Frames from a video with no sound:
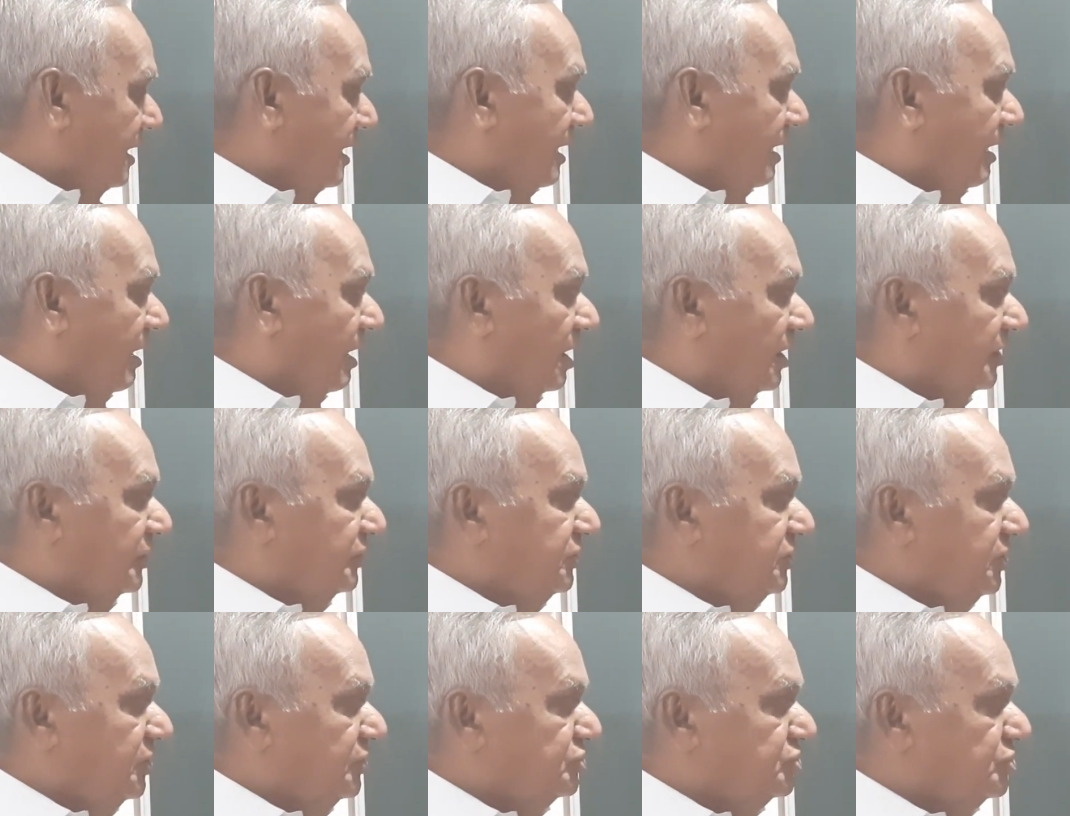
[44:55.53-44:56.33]

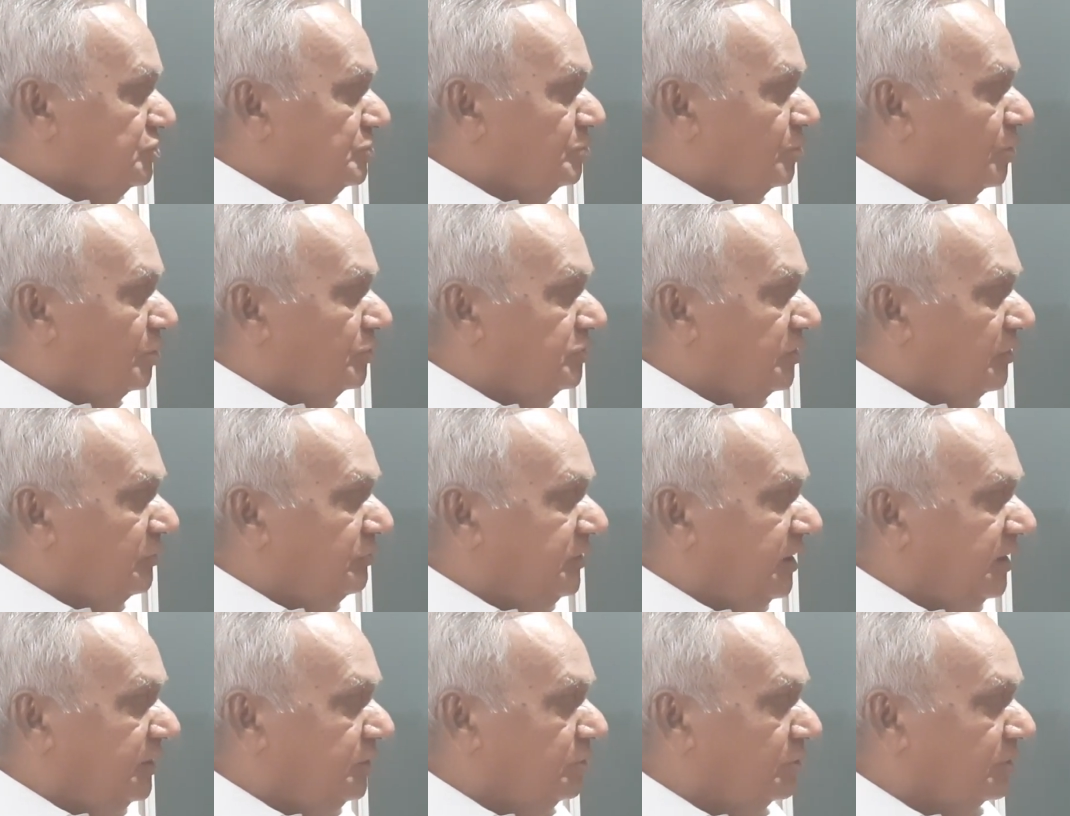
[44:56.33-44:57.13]
RCH2O
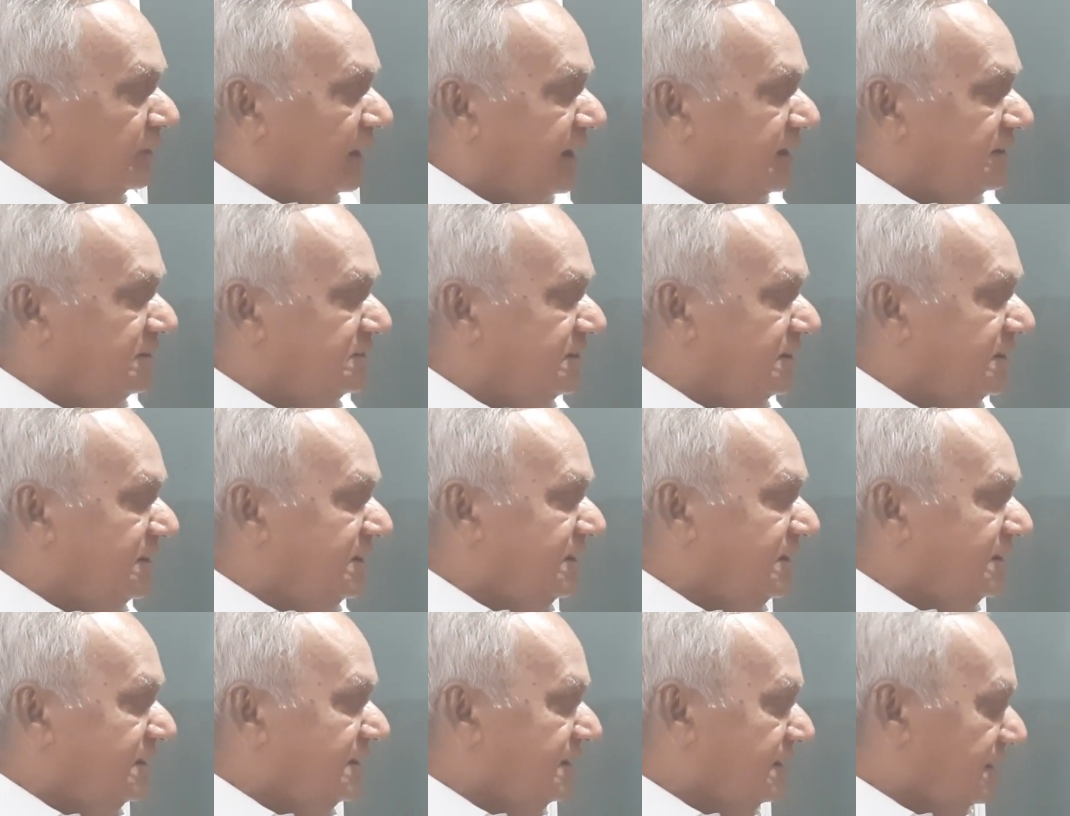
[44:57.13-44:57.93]
50 to
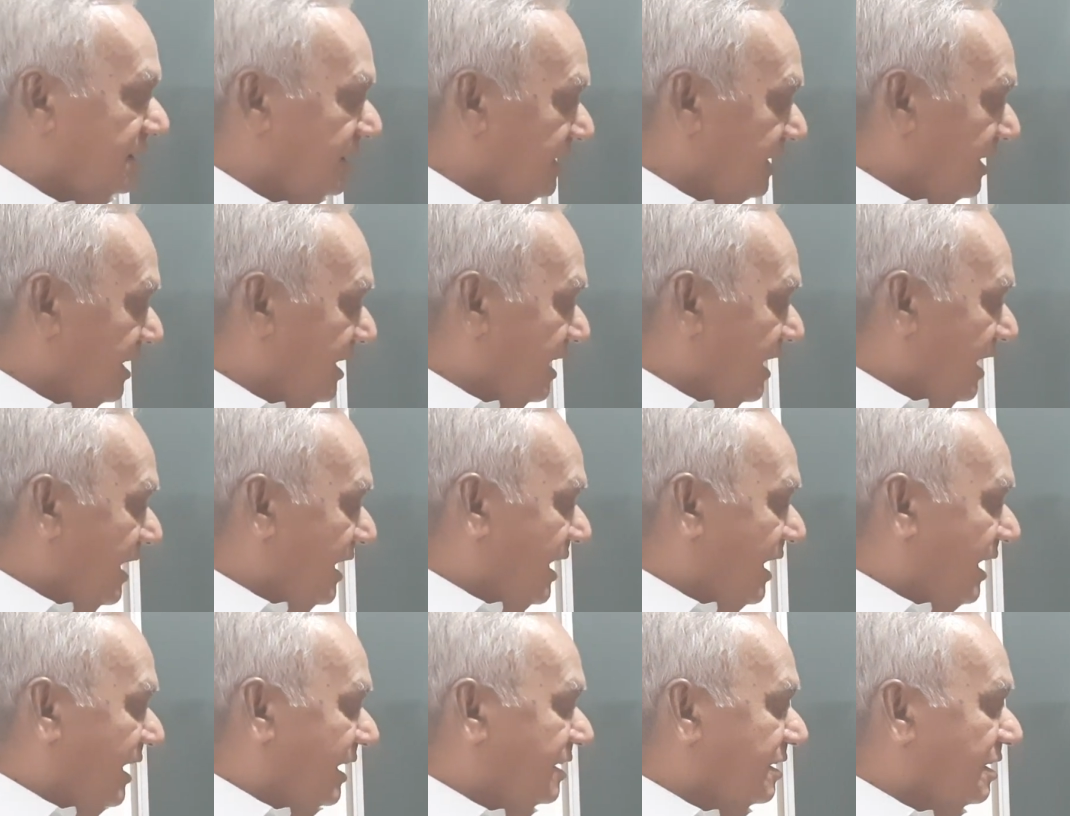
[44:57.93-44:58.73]
90
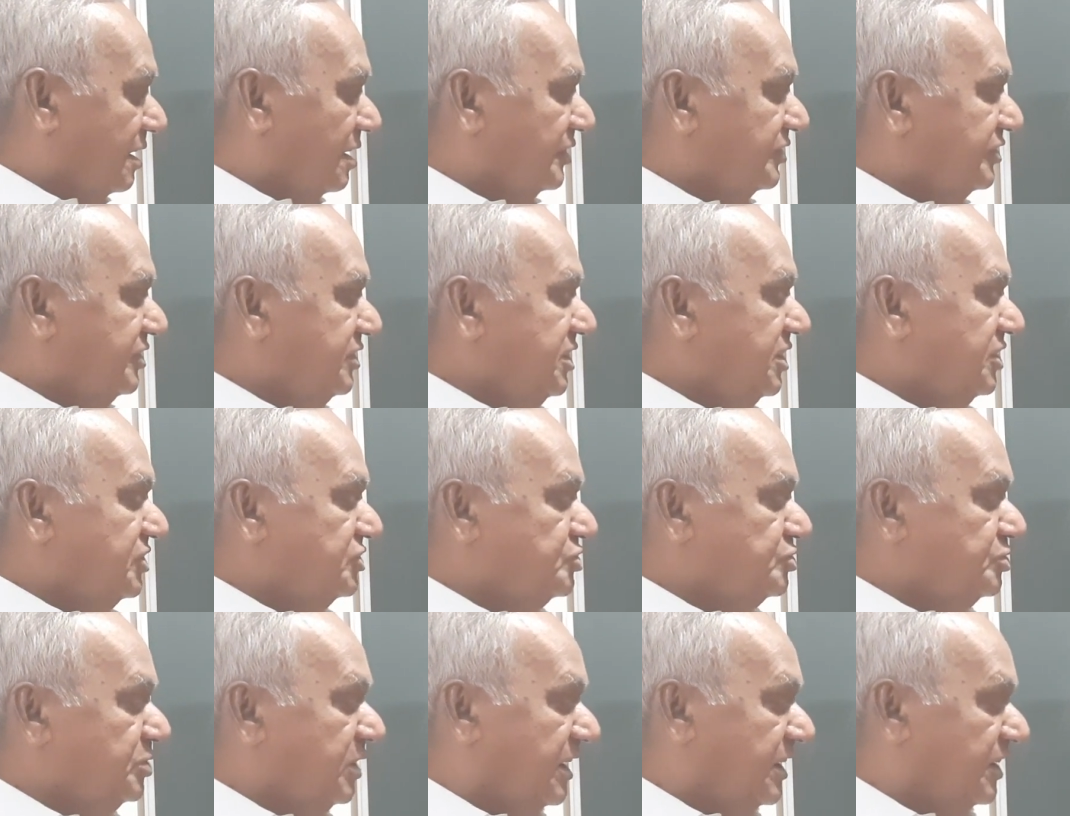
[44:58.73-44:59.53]
and
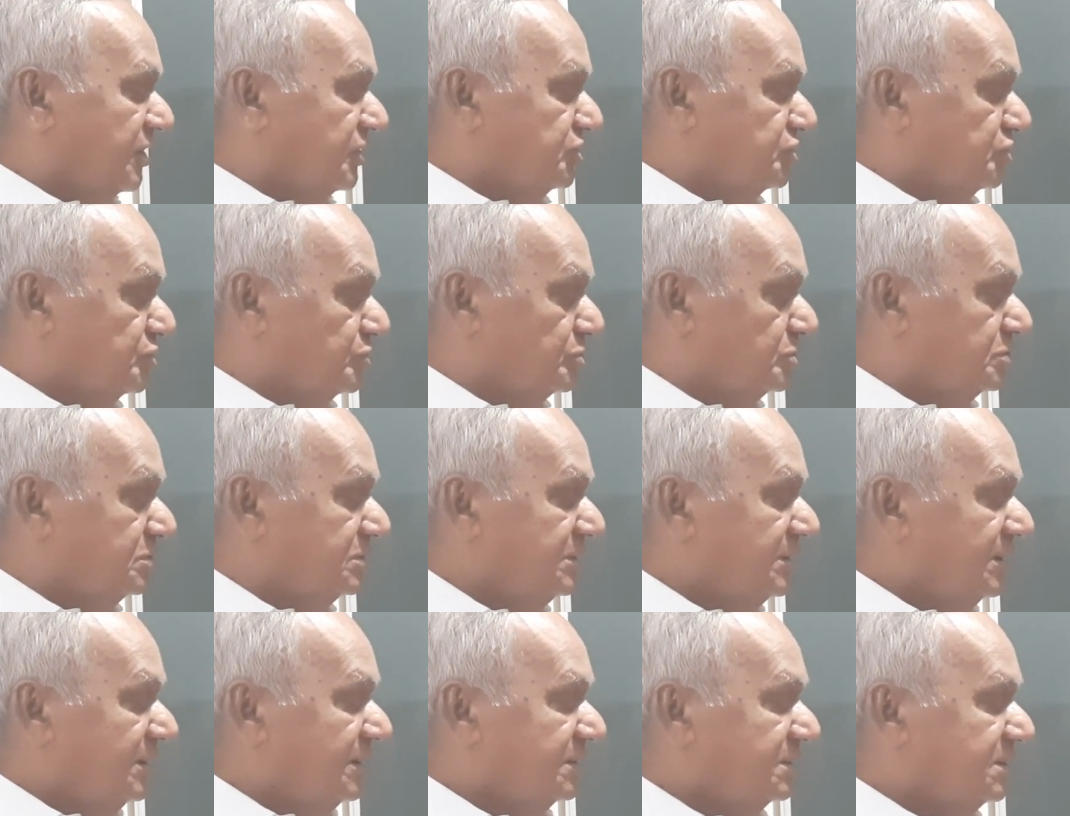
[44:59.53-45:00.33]
RCH2NH2
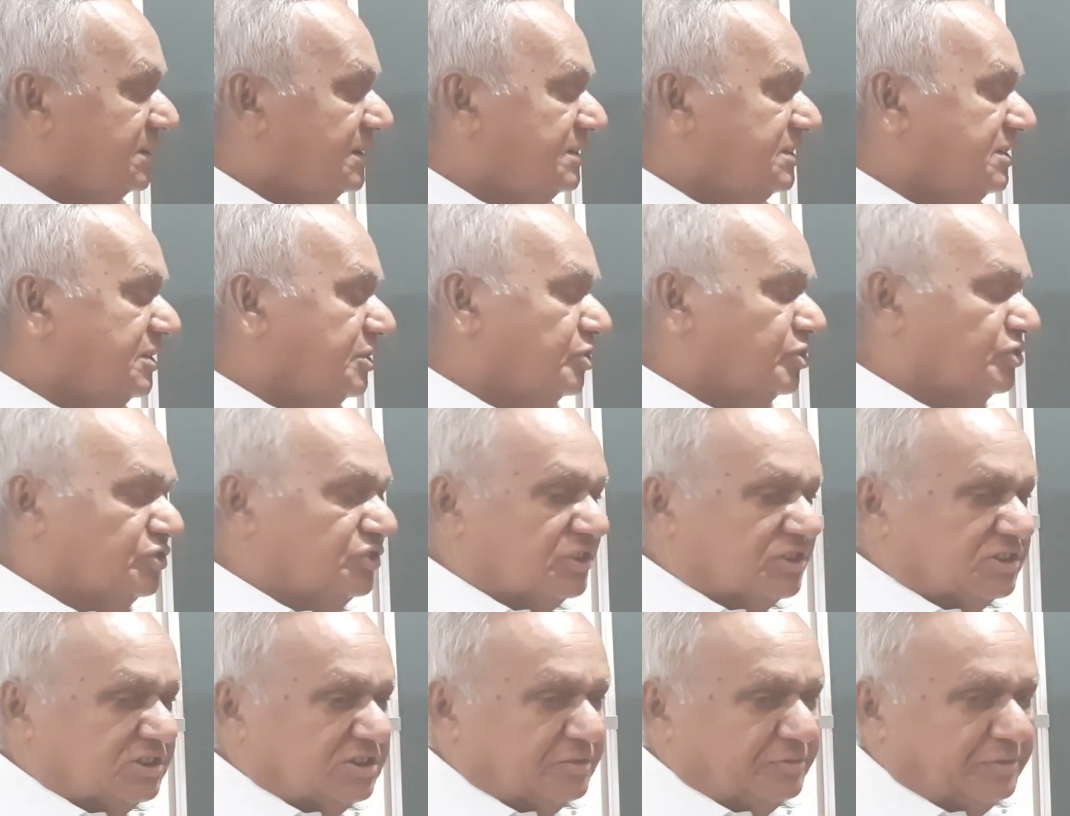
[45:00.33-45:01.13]
30 to
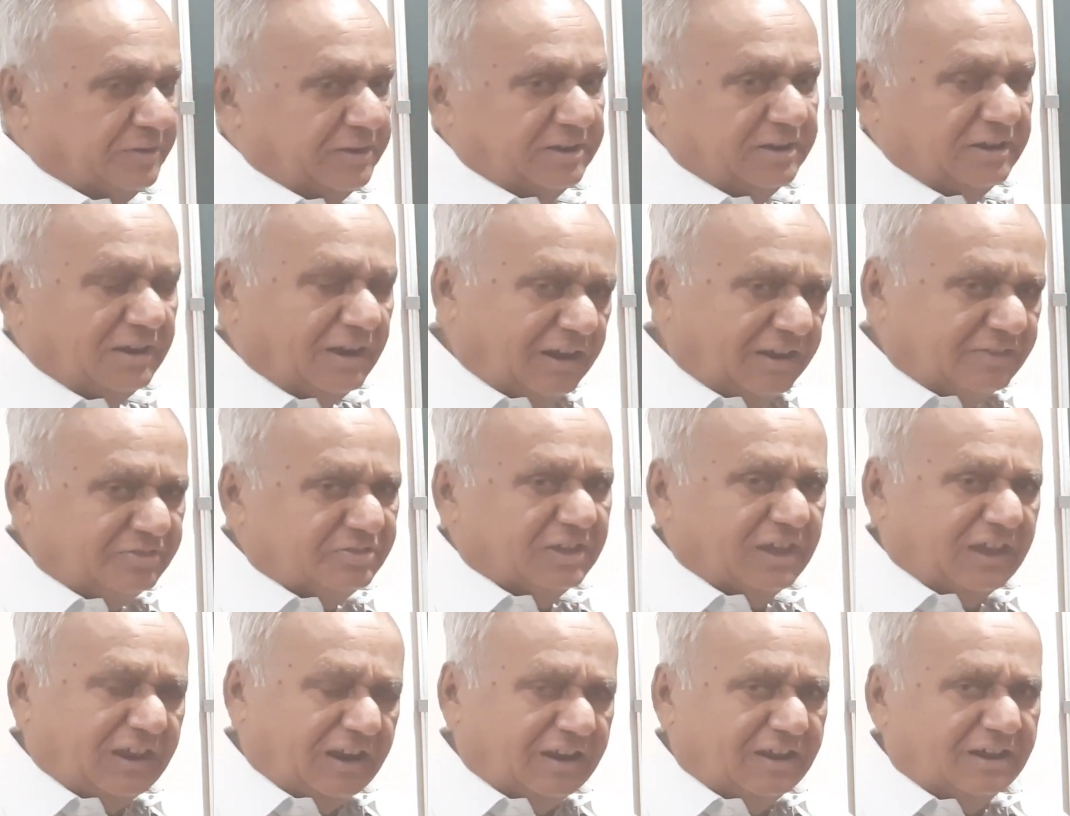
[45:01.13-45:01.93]
65.
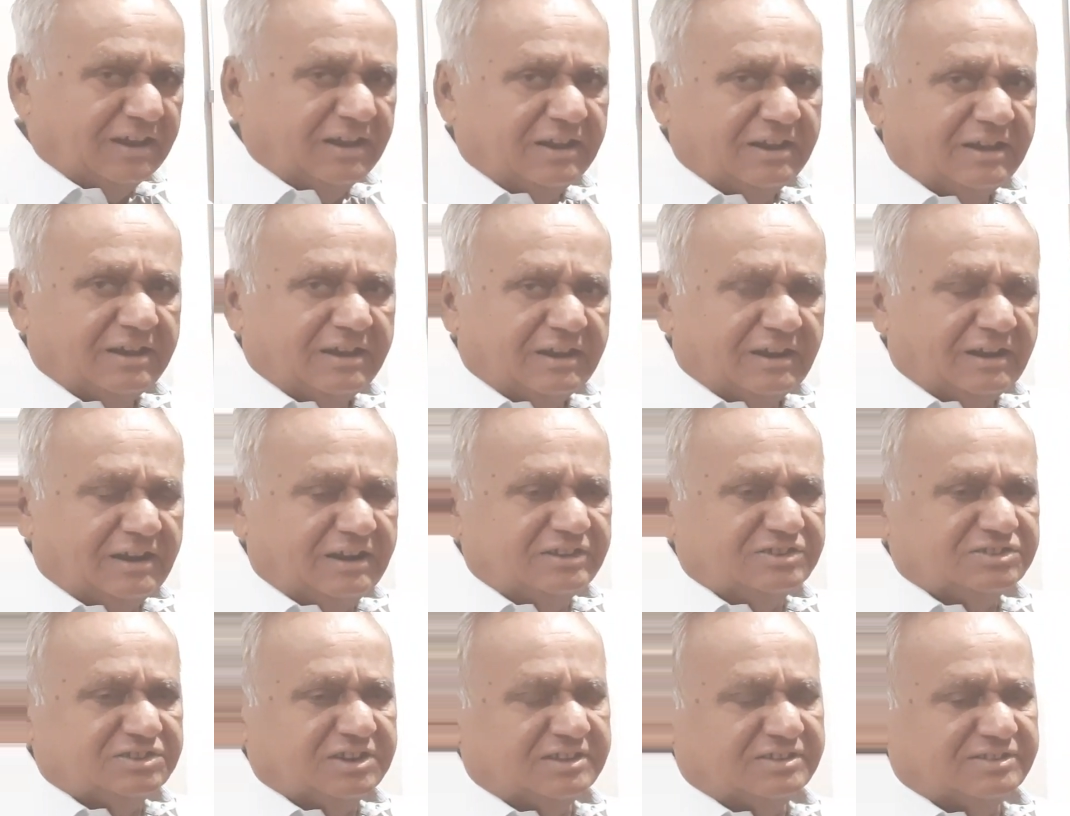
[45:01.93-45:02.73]
The
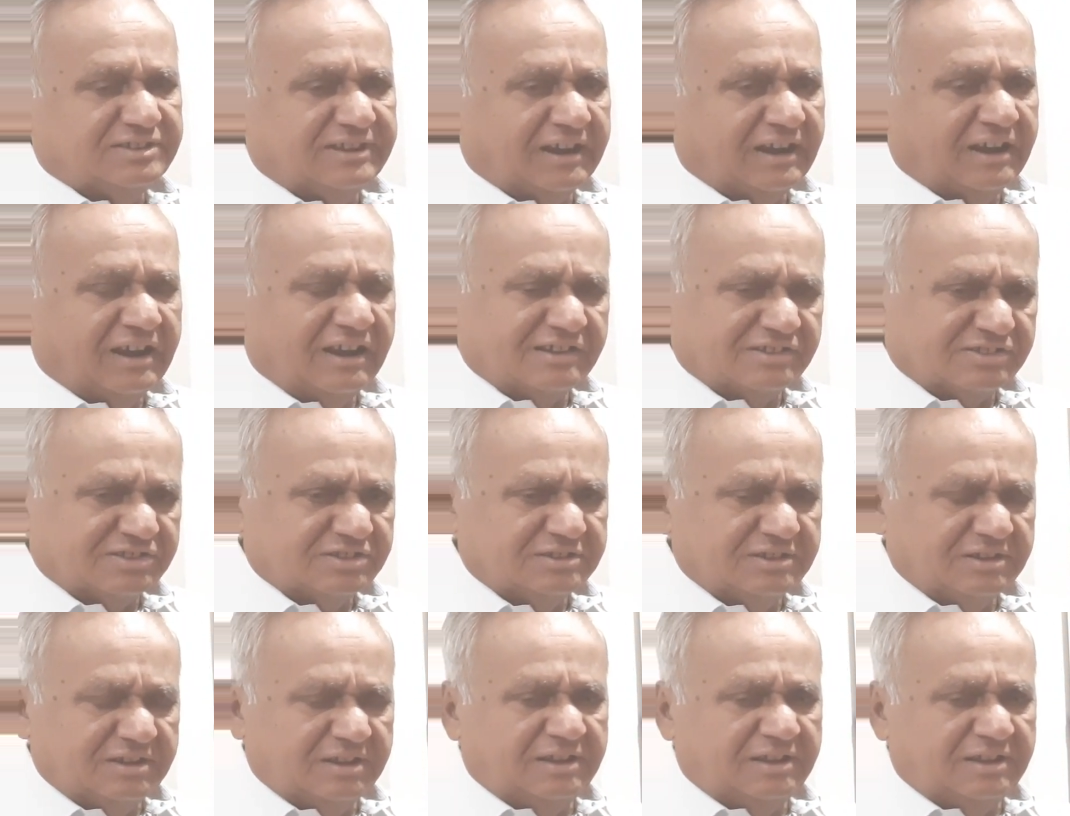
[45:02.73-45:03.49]
list is endless.